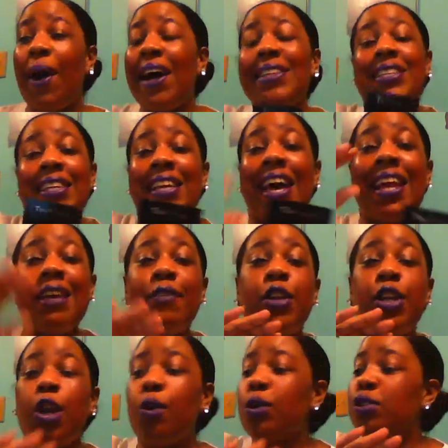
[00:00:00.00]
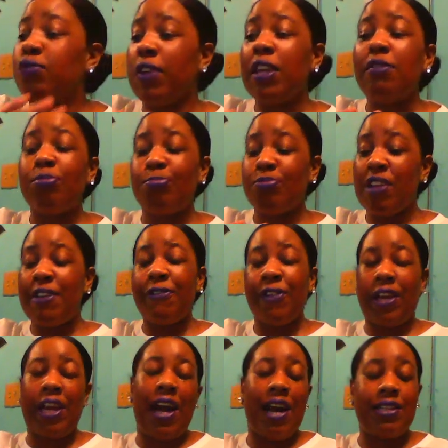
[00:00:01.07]
I did not even notice, really
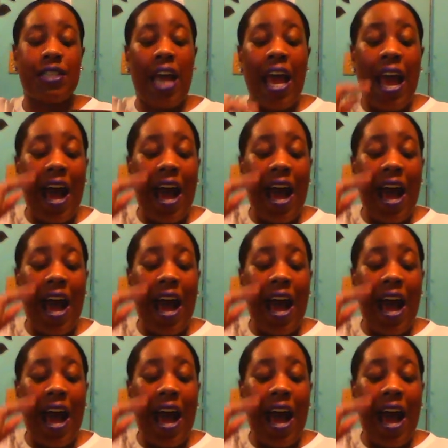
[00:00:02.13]
briefly, guys,